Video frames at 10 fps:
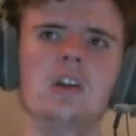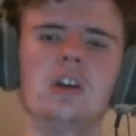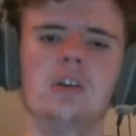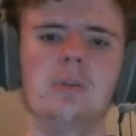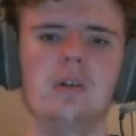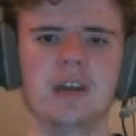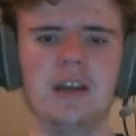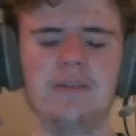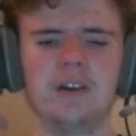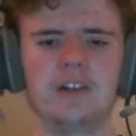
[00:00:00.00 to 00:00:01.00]
They'll kind of
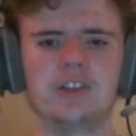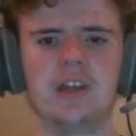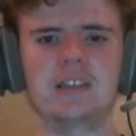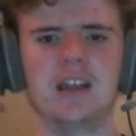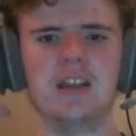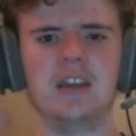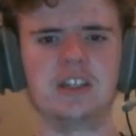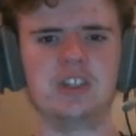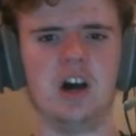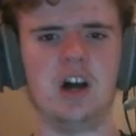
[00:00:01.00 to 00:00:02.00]
function as kind of like a
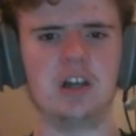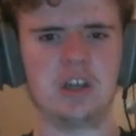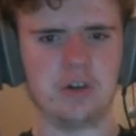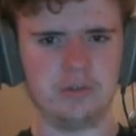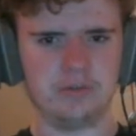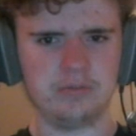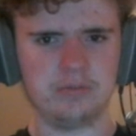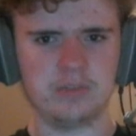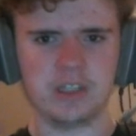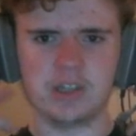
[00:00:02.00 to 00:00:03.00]
dog cone,
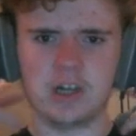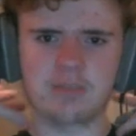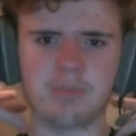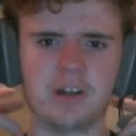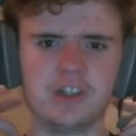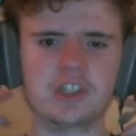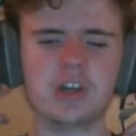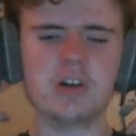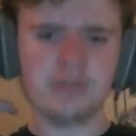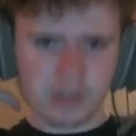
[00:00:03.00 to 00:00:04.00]
a dog punish
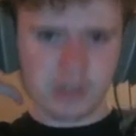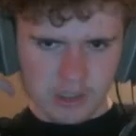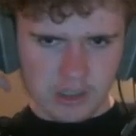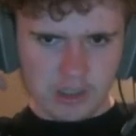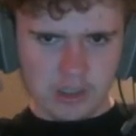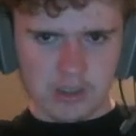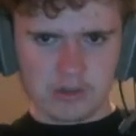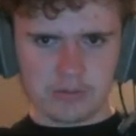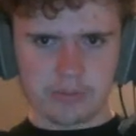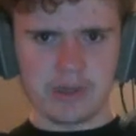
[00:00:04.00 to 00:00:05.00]
cone,
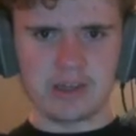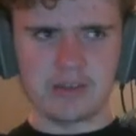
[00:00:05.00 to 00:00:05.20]
but